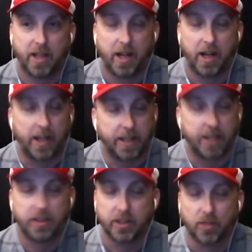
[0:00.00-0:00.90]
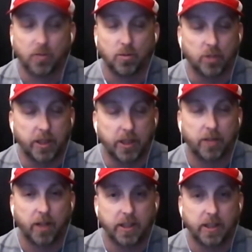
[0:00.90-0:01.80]
it's just really
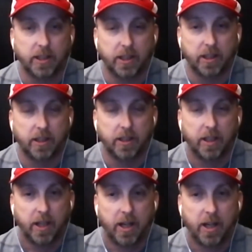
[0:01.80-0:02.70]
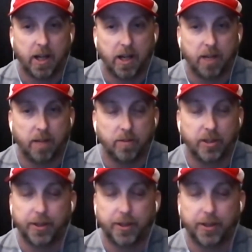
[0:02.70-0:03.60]
crazy.
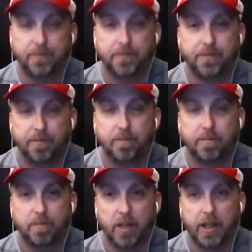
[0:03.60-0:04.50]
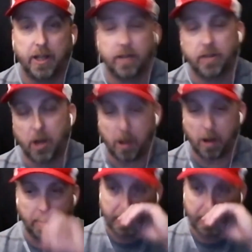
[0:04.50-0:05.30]
So no, I mean,